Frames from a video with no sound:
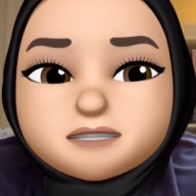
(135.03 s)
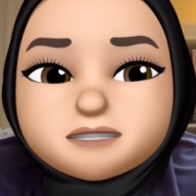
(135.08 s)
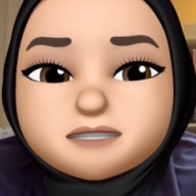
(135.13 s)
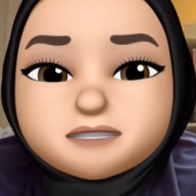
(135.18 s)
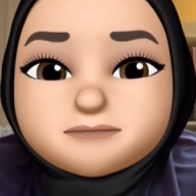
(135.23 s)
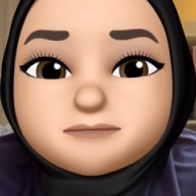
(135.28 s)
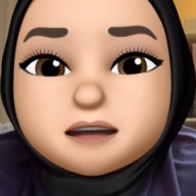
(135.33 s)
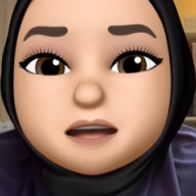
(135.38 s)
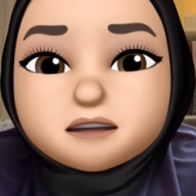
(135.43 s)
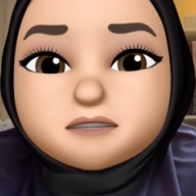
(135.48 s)

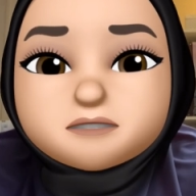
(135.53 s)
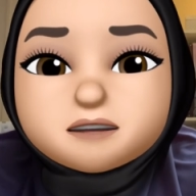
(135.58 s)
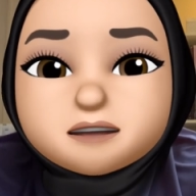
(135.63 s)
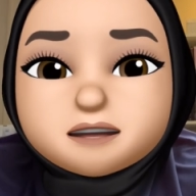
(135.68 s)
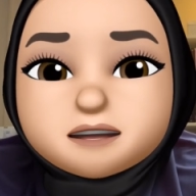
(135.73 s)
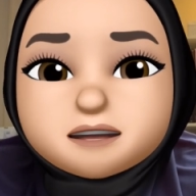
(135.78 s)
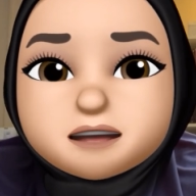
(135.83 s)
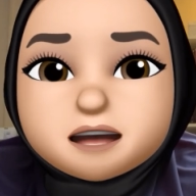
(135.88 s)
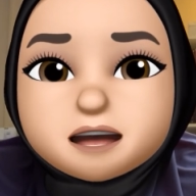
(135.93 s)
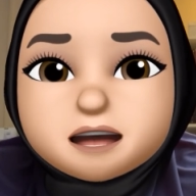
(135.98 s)
Somehow
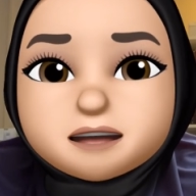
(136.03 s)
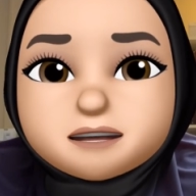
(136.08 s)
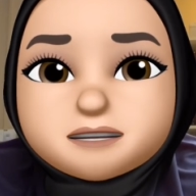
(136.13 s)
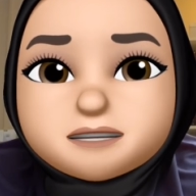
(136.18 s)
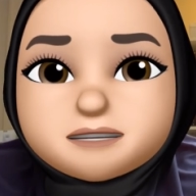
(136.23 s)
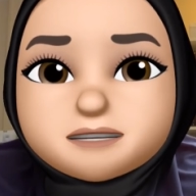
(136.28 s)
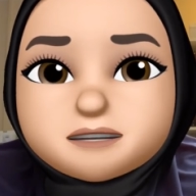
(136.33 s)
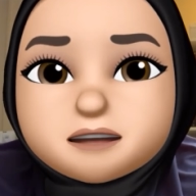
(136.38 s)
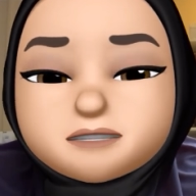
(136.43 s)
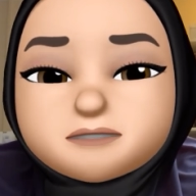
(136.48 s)
he had
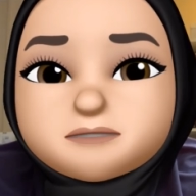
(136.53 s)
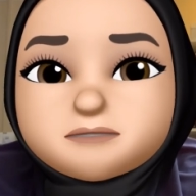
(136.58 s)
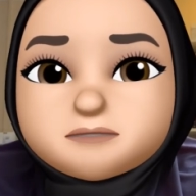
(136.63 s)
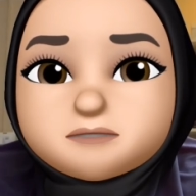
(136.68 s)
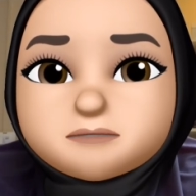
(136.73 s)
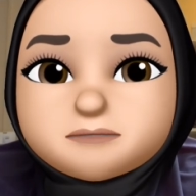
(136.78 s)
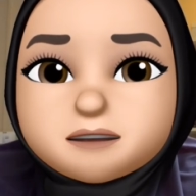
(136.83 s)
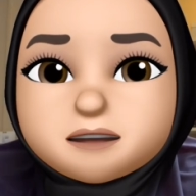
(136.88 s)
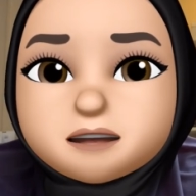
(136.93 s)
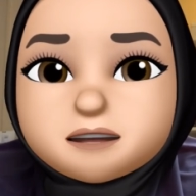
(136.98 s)
another
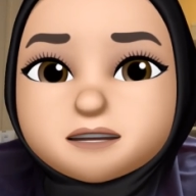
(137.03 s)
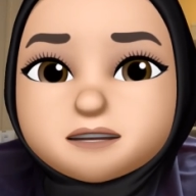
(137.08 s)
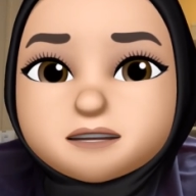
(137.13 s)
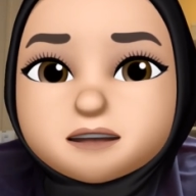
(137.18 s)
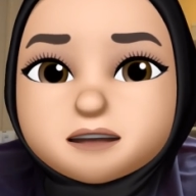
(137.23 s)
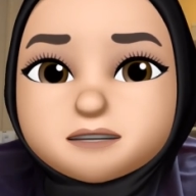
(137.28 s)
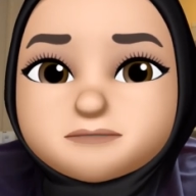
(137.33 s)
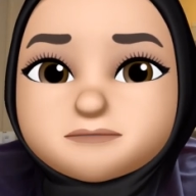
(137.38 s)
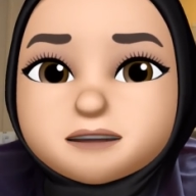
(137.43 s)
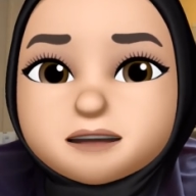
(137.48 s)
woman
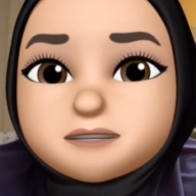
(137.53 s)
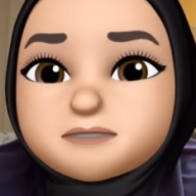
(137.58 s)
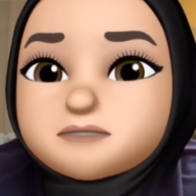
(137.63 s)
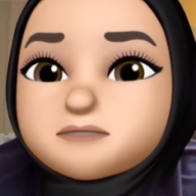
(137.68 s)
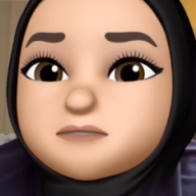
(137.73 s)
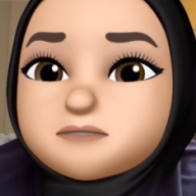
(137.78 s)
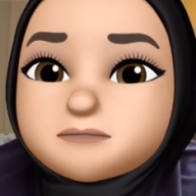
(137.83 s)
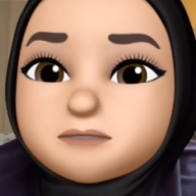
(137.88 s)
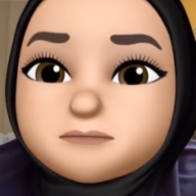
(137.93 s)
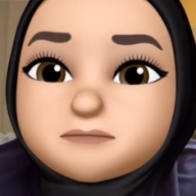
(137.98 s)
and made the
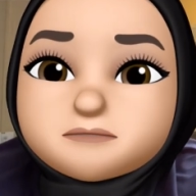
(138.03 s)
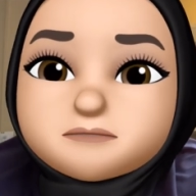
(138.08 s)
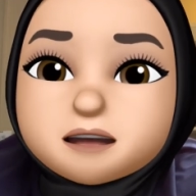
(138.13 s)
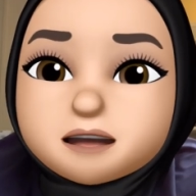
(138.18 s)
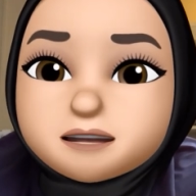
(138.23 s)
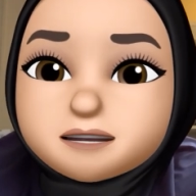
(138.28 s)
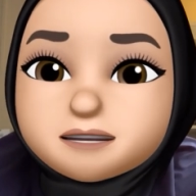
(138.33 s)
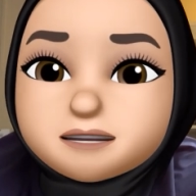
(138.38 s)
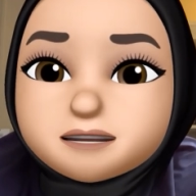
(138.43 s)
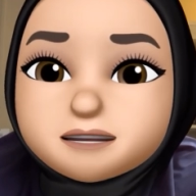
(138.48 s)
woman
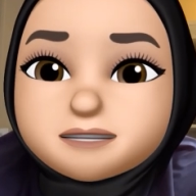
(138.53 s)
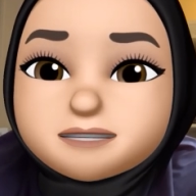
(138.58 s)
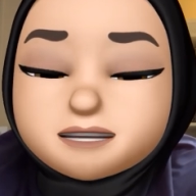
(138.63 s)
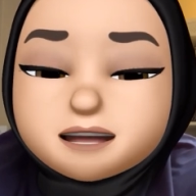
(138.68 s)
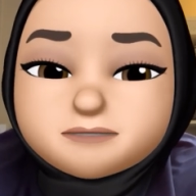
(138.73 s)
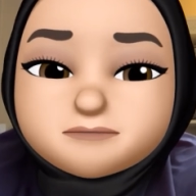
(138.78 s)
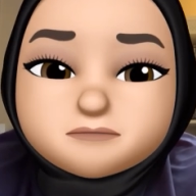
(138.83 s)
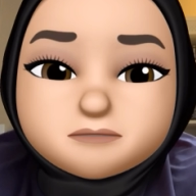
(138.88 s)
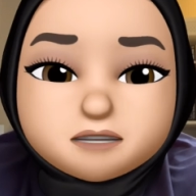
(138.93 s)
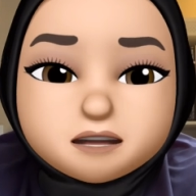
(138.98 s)
pregnant at the
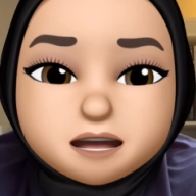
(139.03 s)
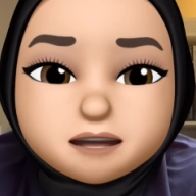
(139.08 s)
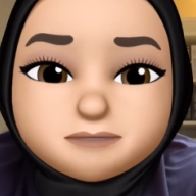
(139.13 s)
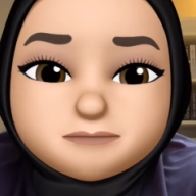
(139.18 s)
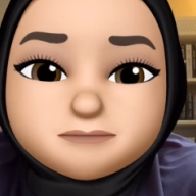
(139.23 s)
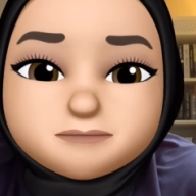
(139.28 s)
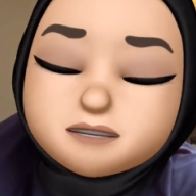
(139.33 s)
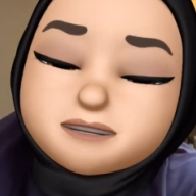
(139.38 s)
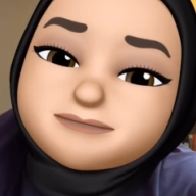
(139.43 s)
same time.